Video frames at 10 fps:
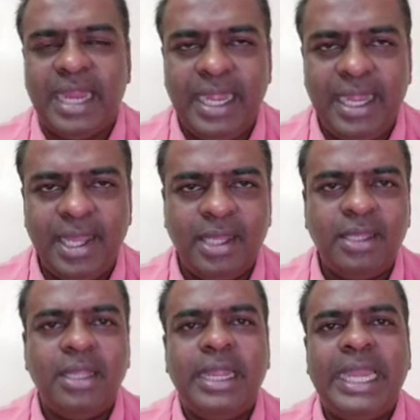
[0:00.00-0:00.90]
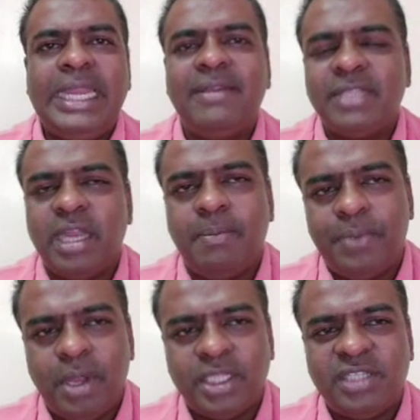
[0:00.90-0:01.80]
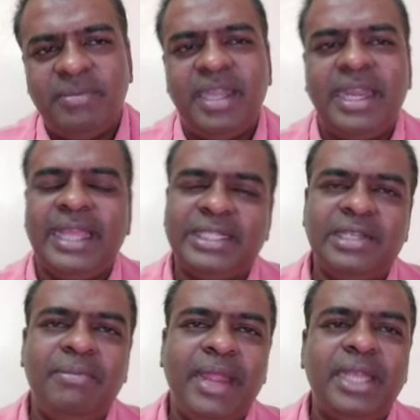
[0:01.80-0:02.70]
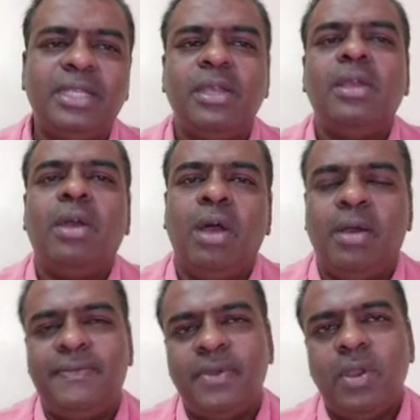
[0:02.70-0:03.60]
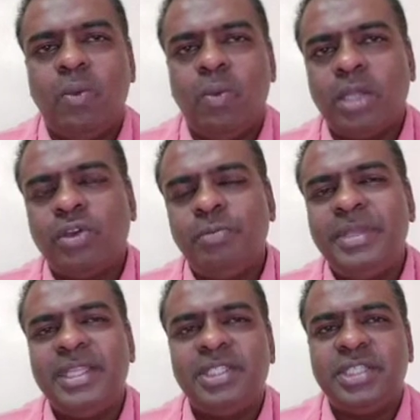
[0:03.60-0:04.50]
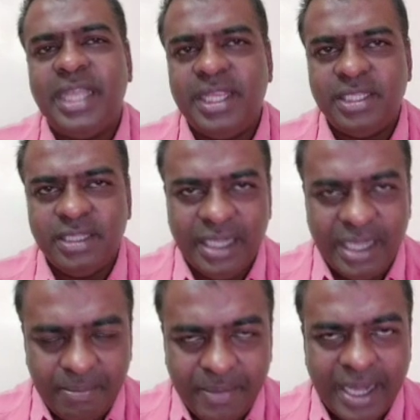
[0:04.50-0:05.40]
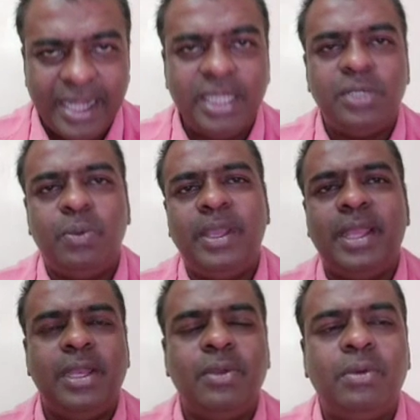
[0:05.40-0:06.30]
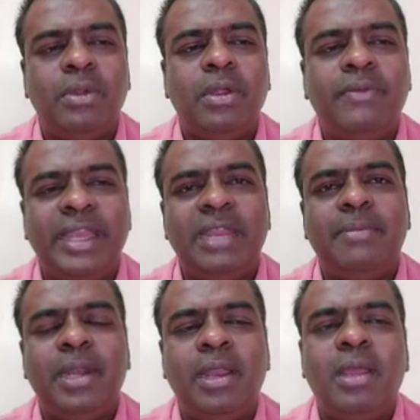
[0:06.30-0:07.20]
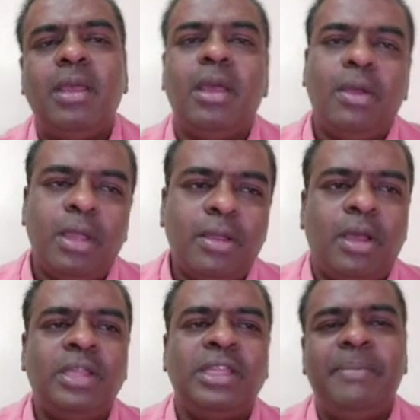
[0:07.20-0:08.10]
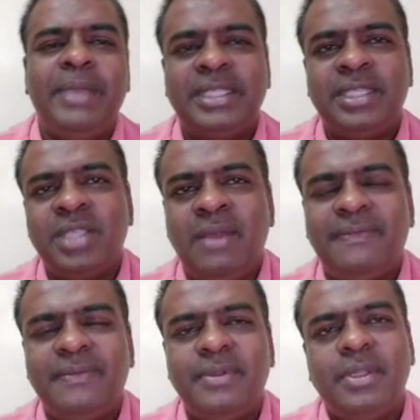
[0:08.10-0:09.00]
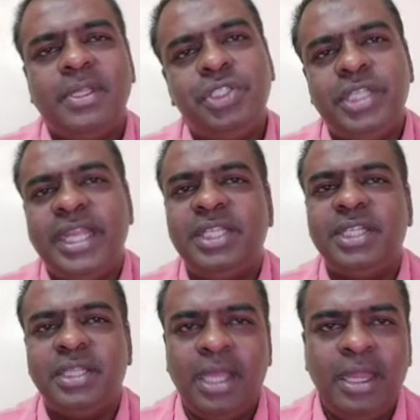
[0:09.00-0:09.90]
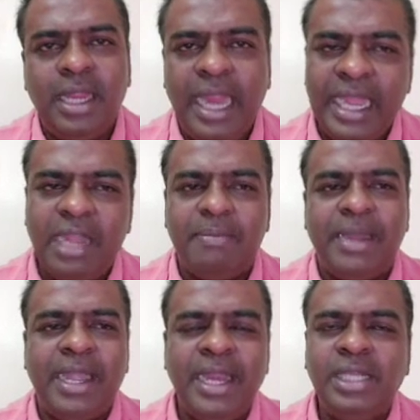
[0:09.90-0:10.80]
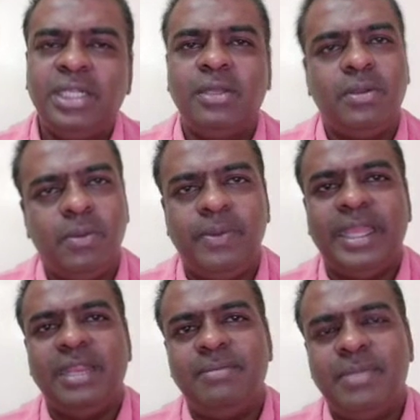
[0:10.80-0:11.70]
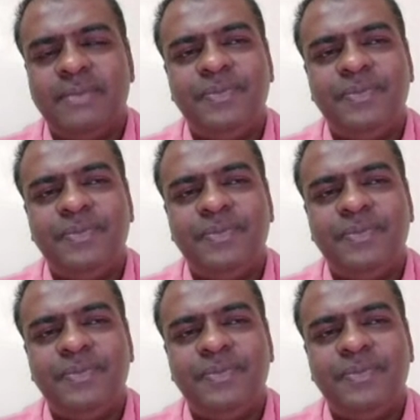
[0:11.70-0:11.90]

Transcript: idea, it gives an approximate estimate of what could be the change in the dependent variable on the basis of change in the independent variable.